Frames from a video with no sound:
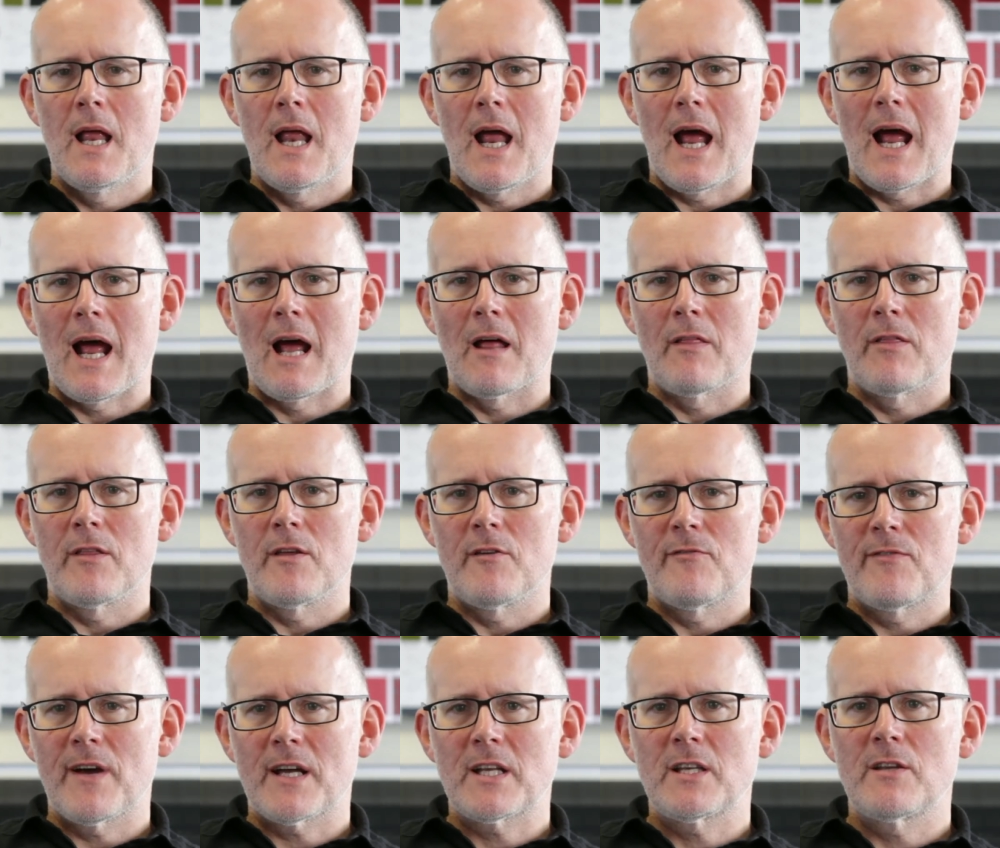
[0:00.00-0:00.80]
and the
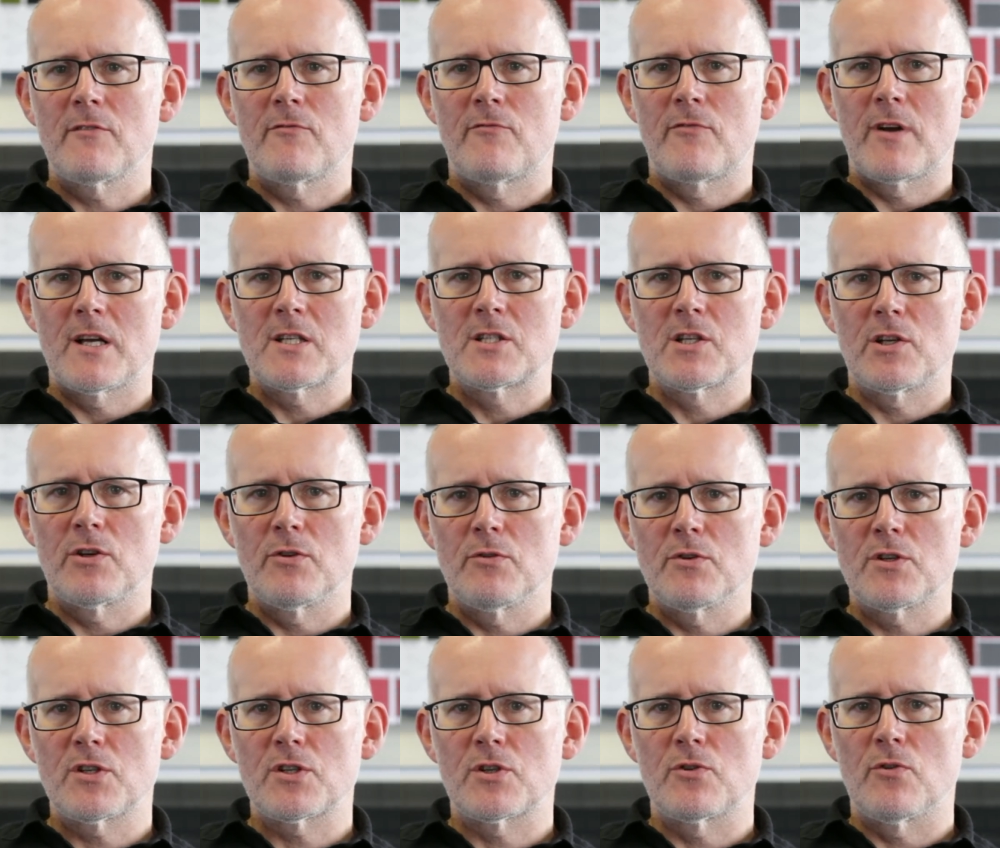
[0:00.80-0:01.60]
effective
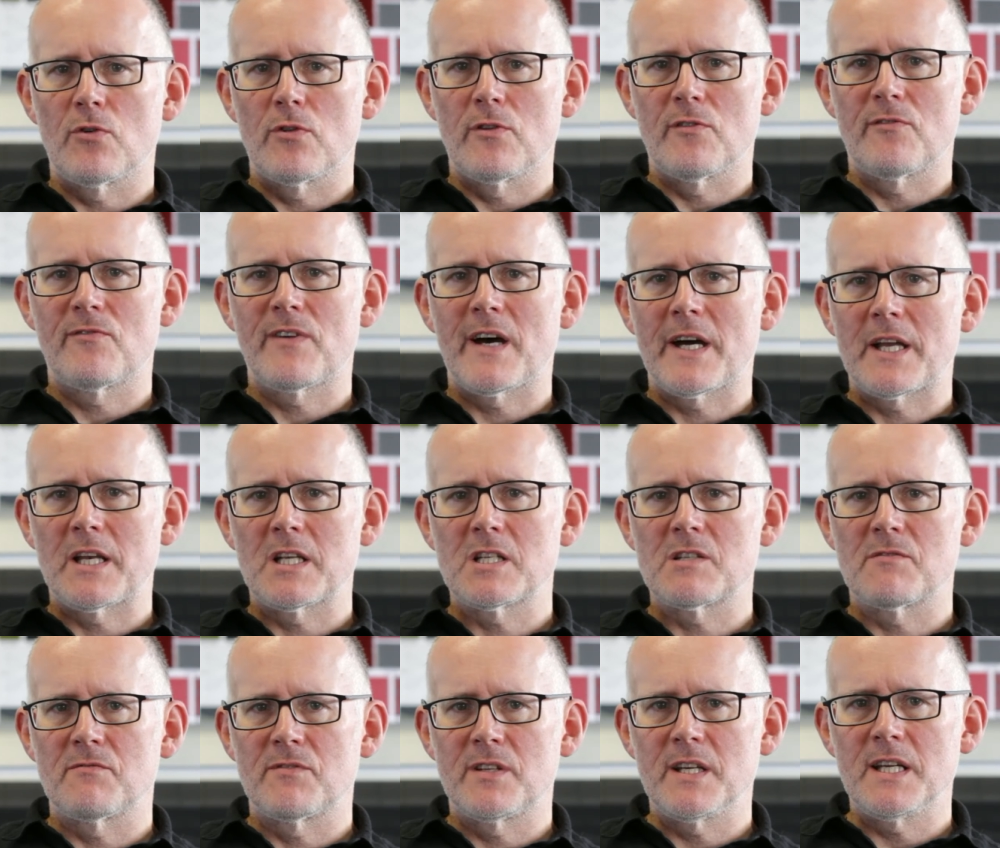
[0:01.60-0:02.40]
resolution or the
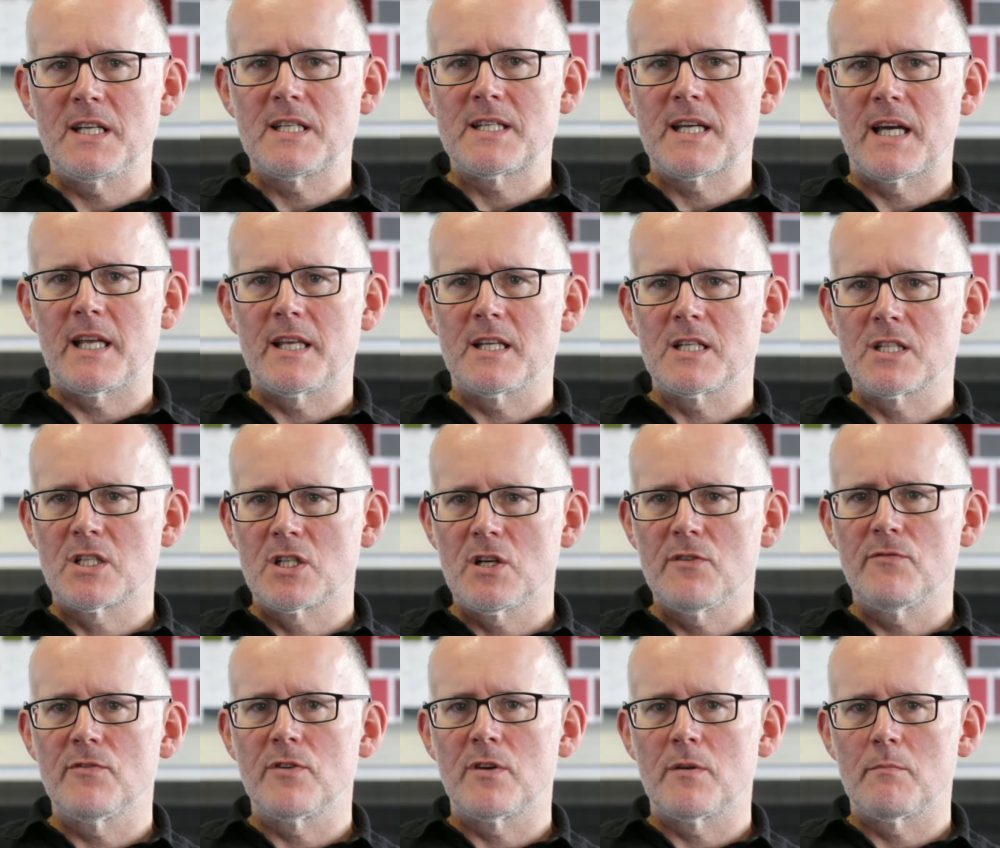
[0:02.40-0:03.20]
fineness of detail is
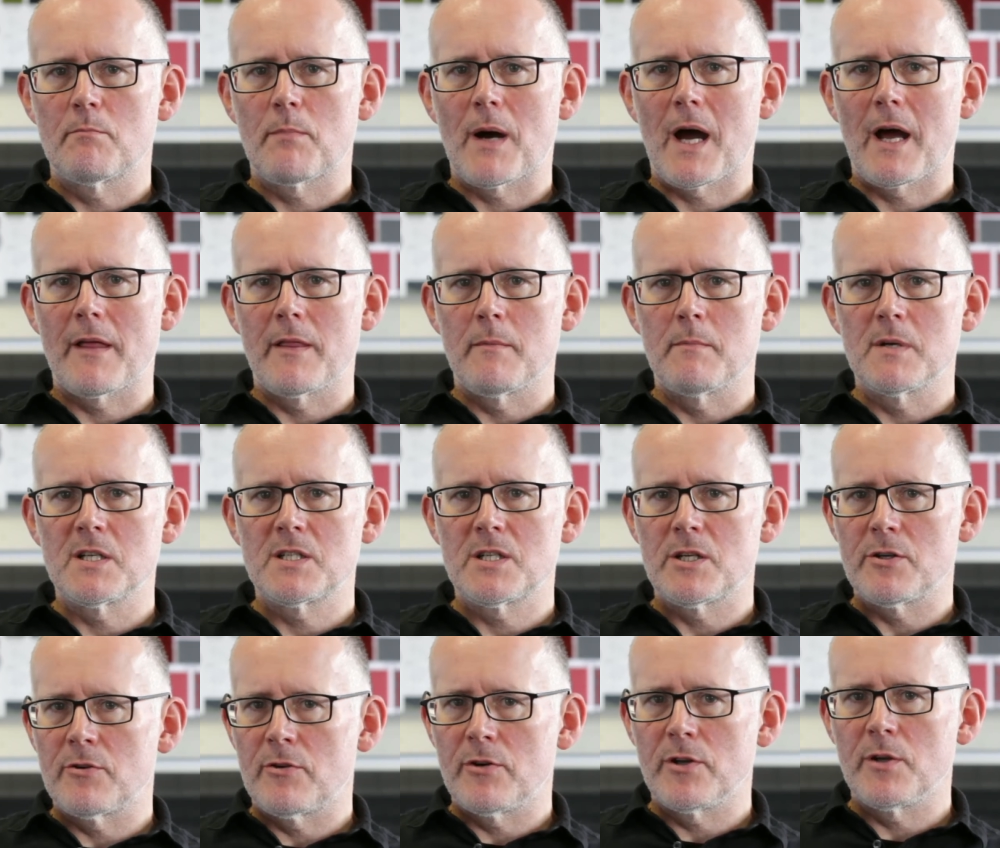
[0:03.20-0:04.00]
governed by the
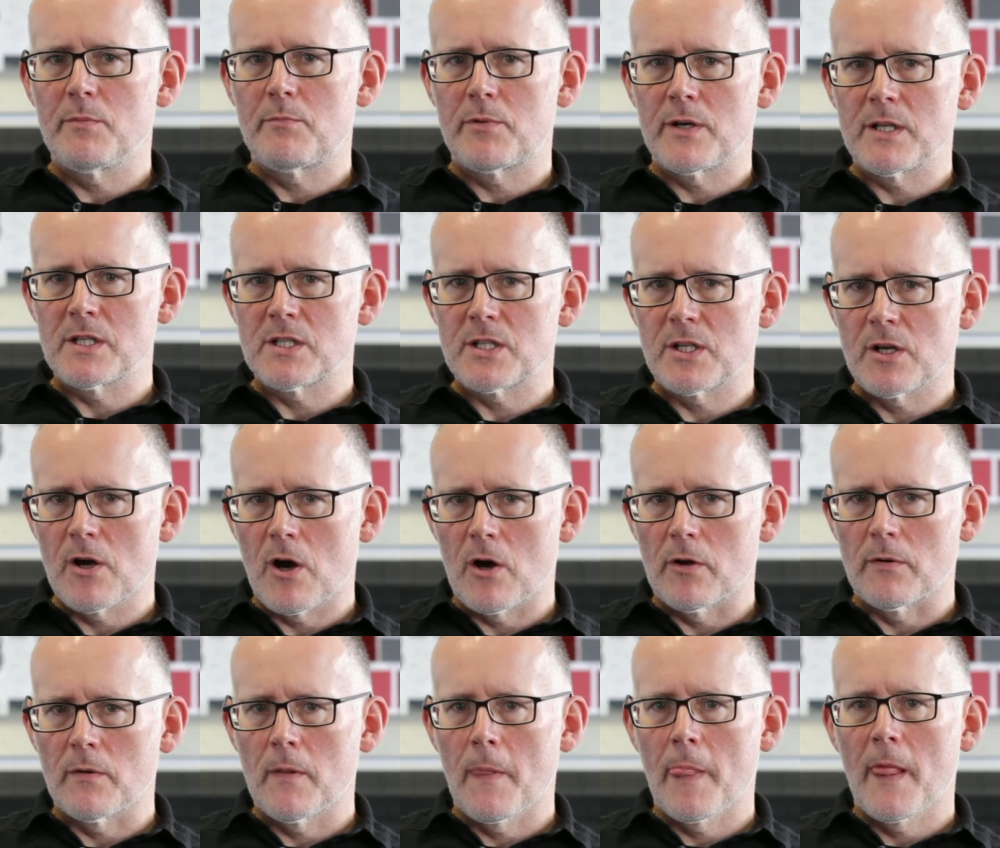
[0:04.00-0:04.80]
material you're printing
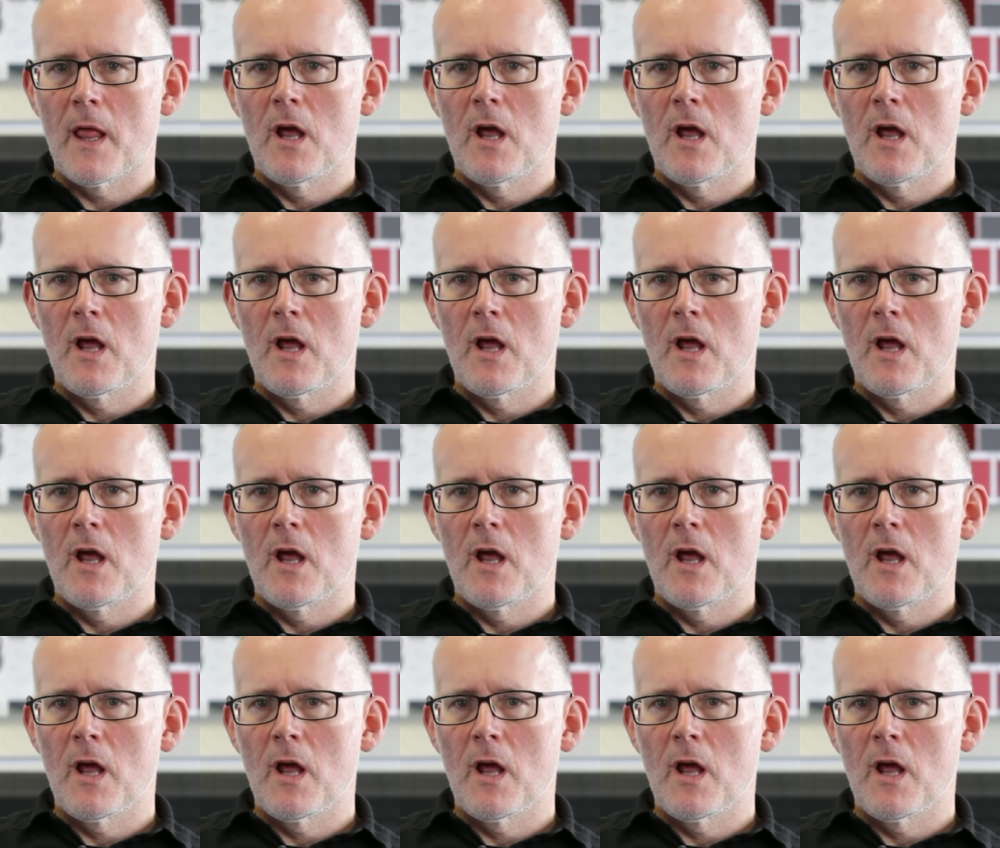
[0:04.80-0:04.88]
on.